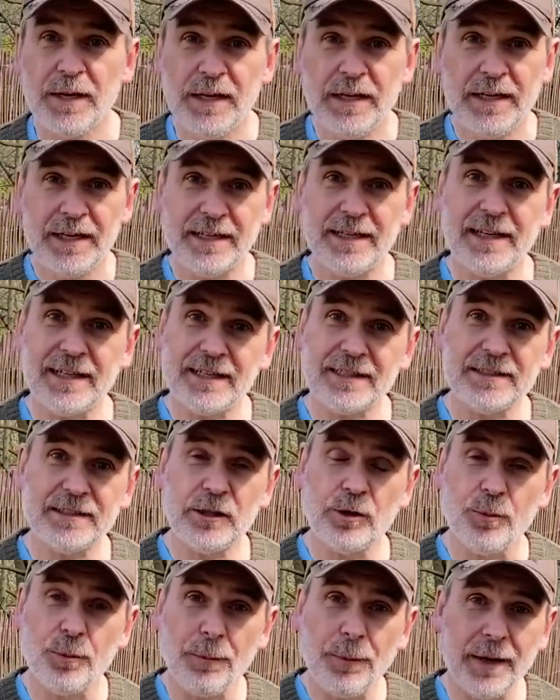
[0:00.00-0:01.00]
And like I say,
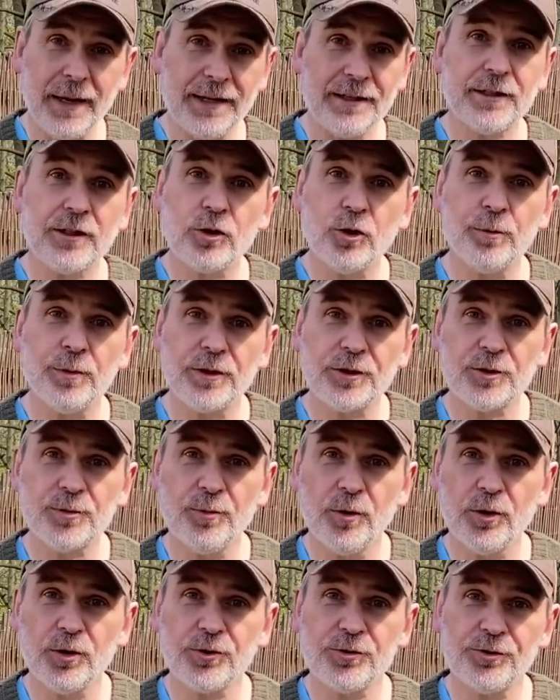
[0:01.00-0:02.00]
I'll plant a couple of
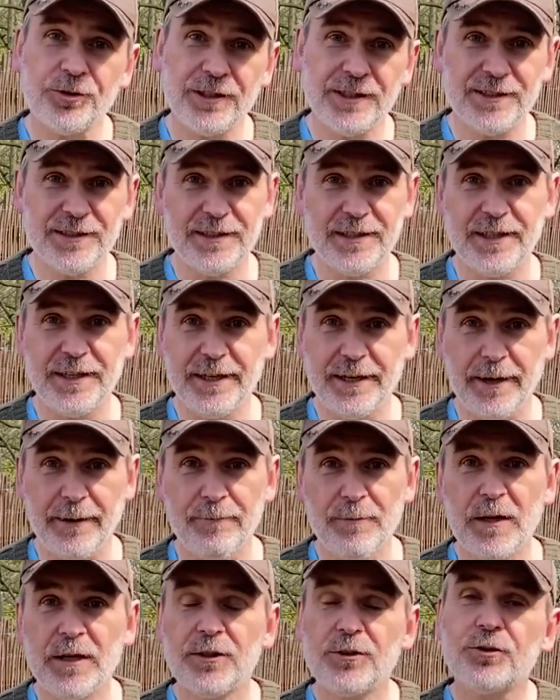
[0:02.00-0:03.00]
small trees in here
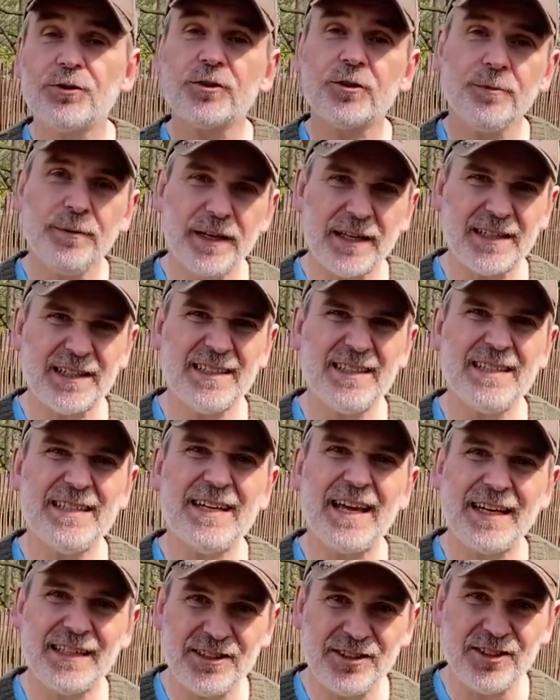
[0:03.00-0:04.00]
just to make it a nice